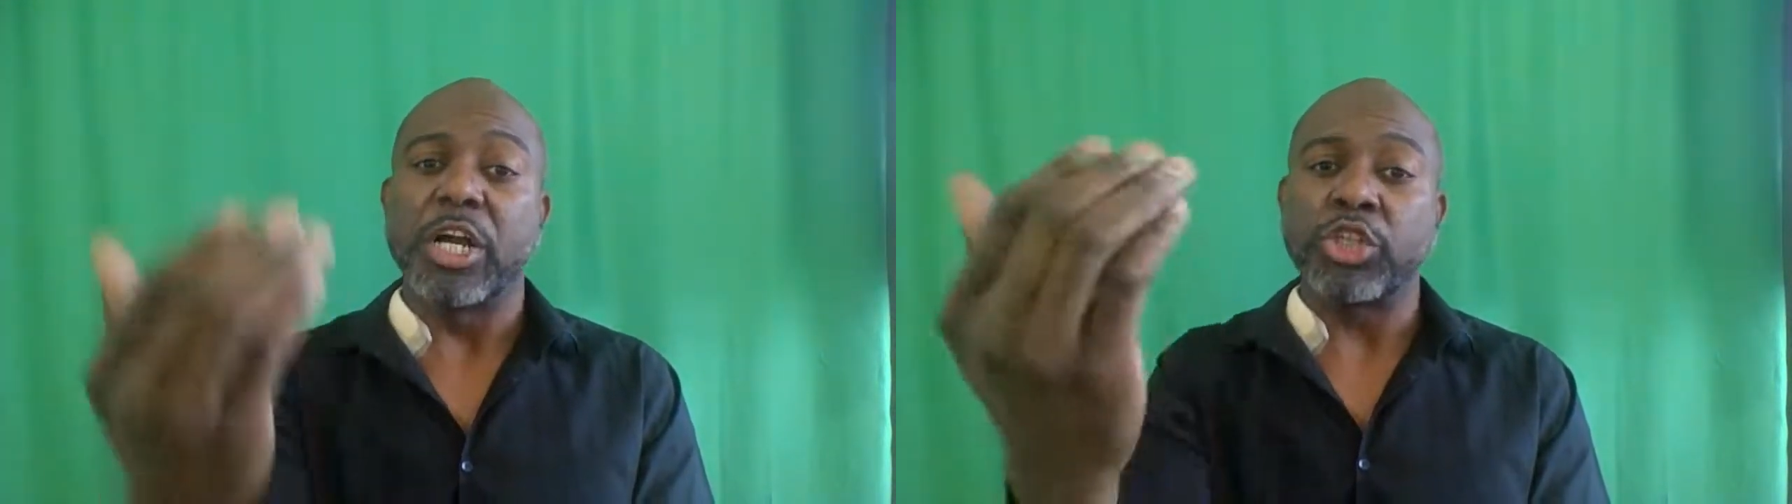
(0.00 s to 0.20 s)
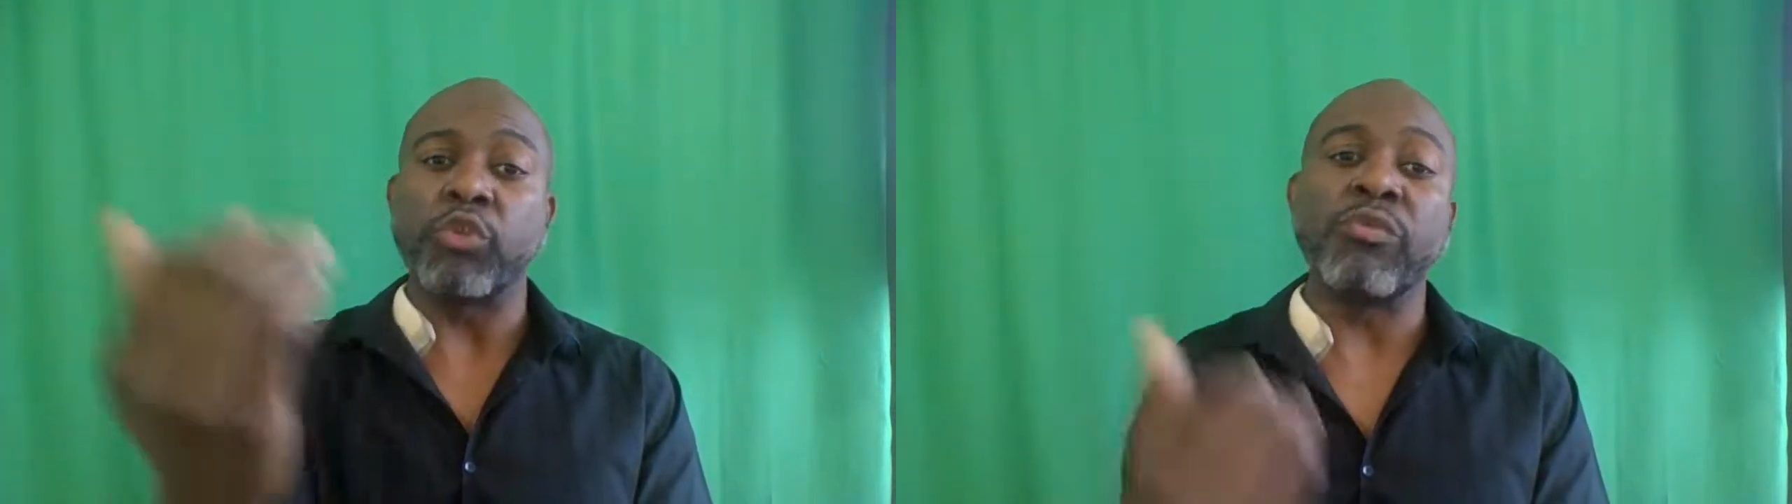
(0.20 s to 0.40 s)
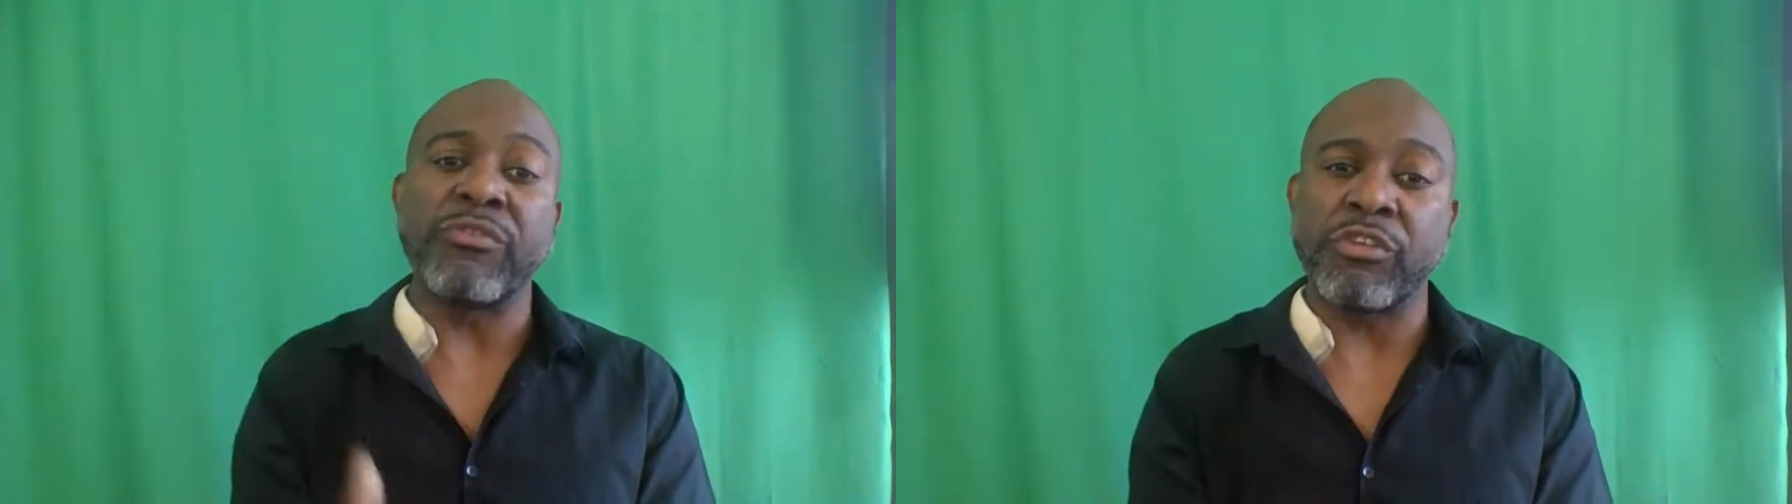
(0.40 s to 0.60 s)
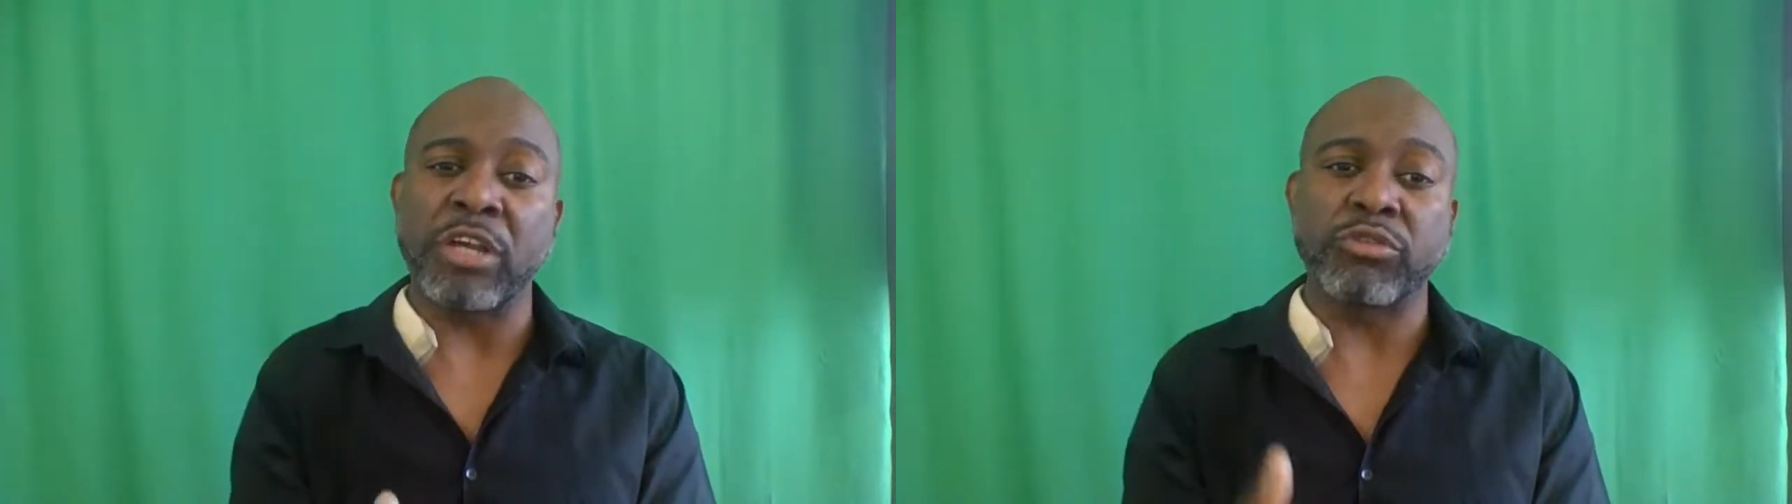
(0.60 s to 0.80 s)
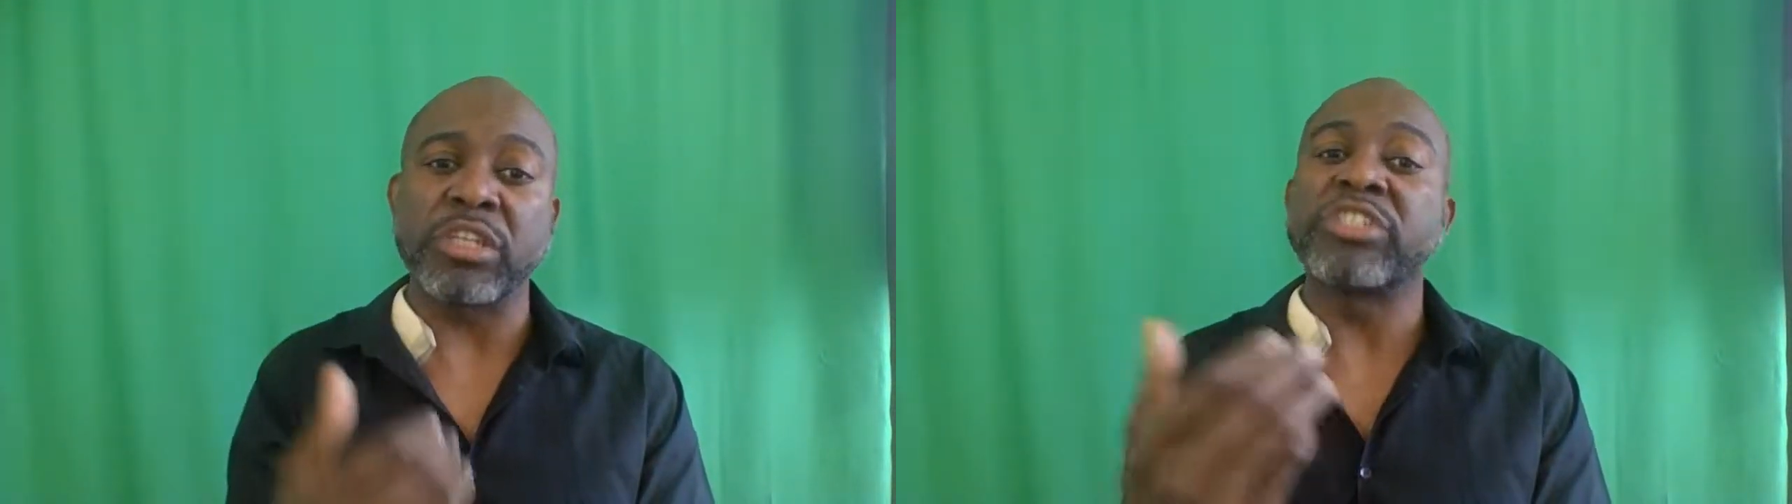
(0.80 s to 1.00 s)
to review
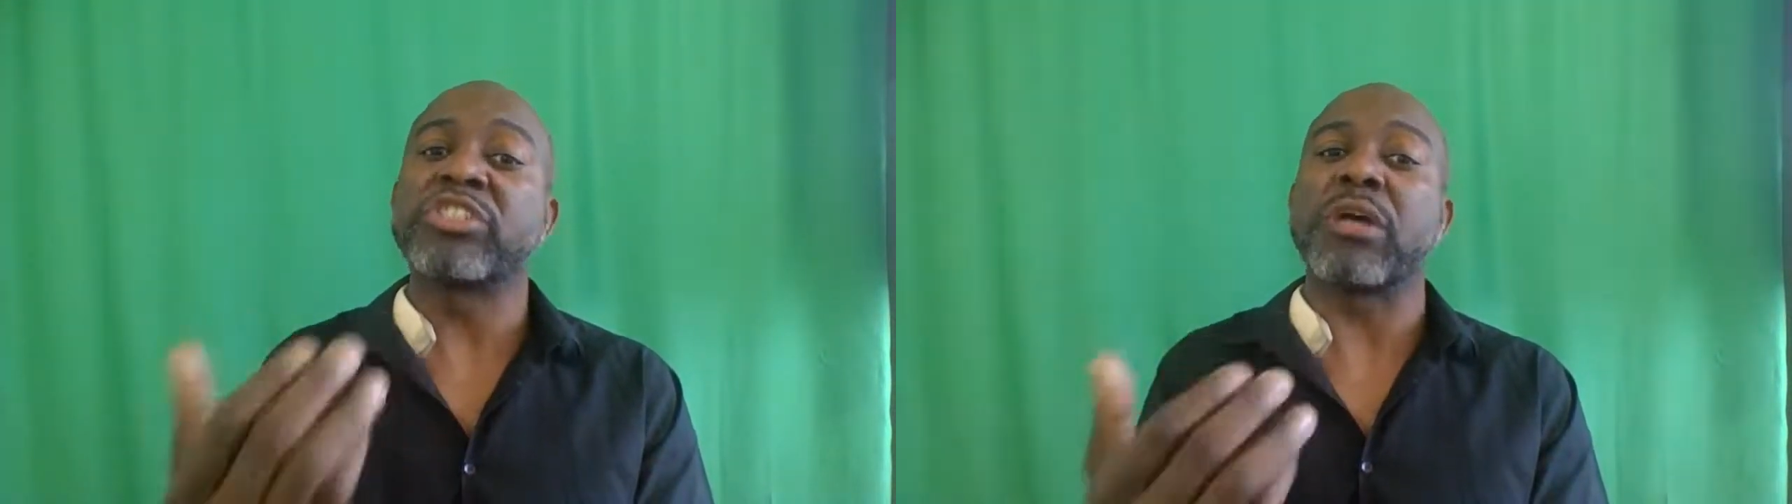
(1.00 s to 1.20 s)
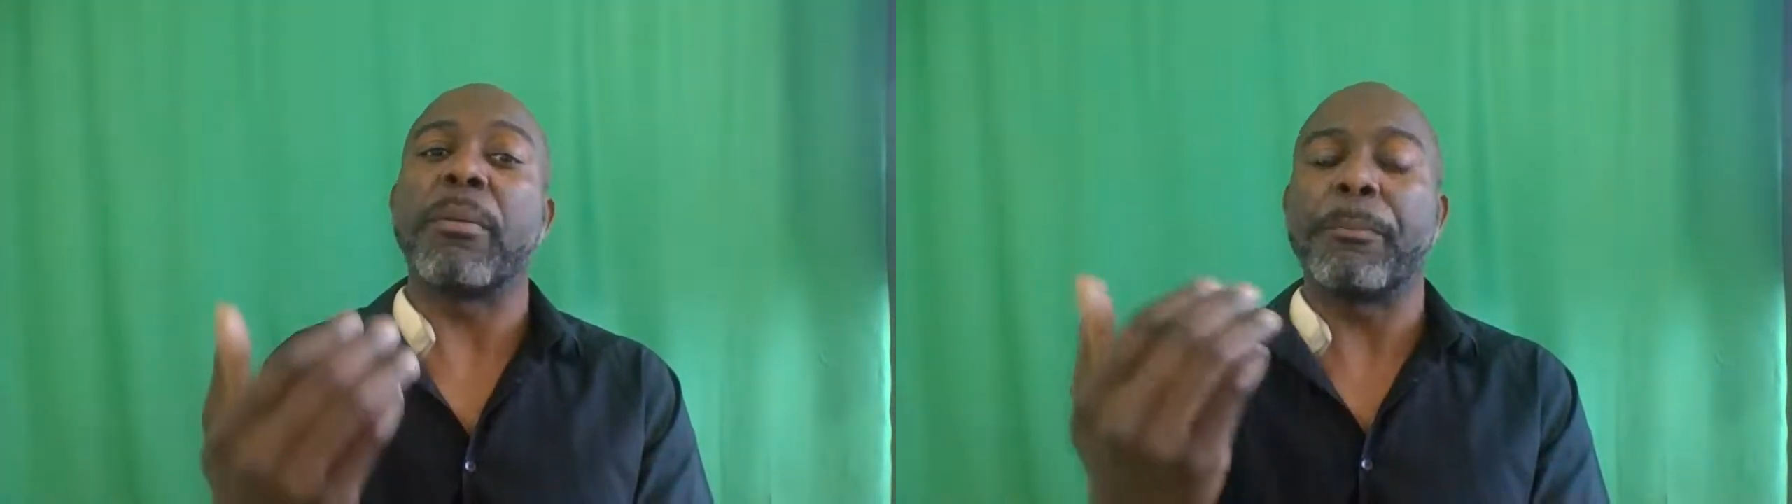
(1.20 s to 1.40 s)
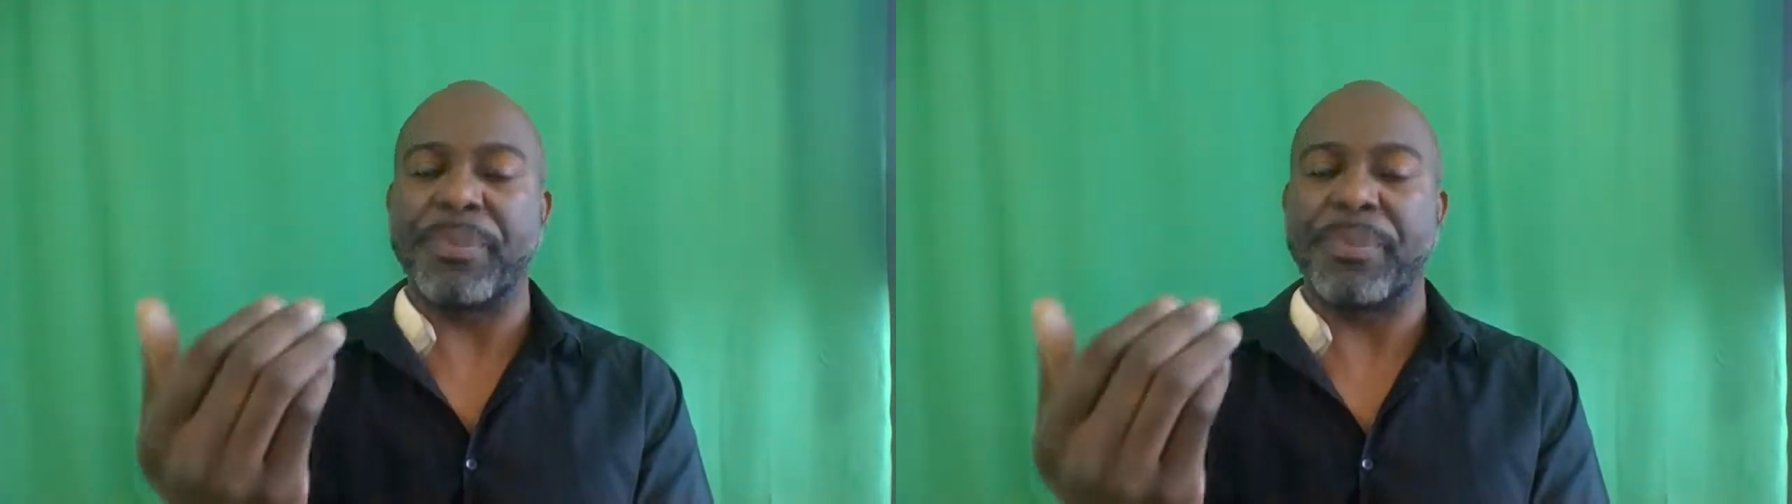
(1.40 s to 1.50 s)
as well some